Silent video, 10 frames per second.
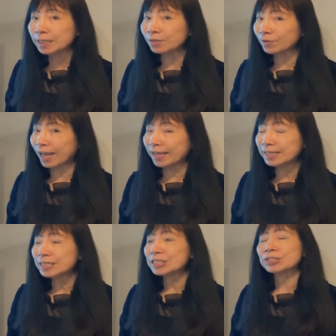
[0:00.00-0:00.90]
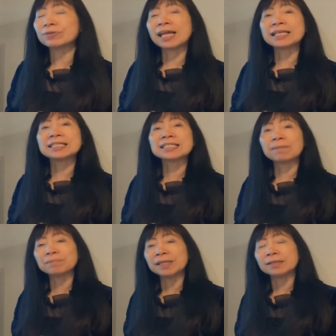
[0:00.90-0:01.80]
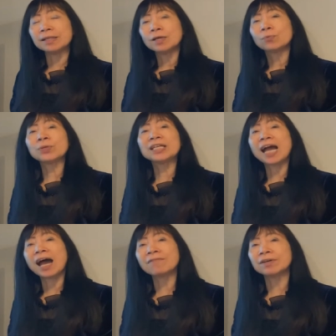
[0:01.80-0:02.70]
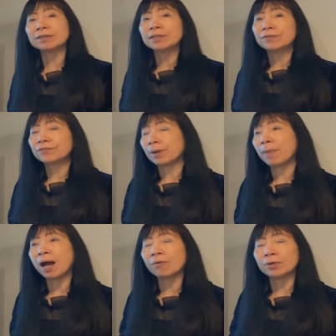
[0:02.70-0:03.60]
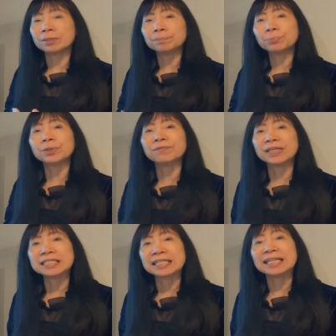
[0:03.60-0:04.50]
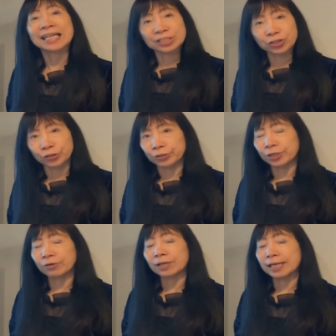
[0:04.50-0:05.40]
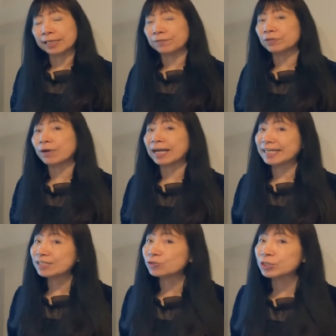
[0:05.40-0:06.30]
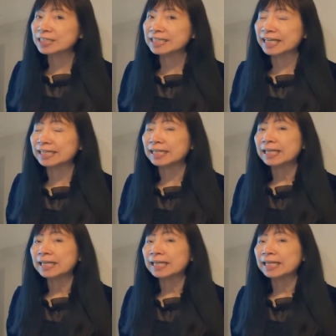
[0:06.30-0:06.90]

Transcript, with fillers: Okay, so that is something we cover from our previous lecture. Okay, if you are interested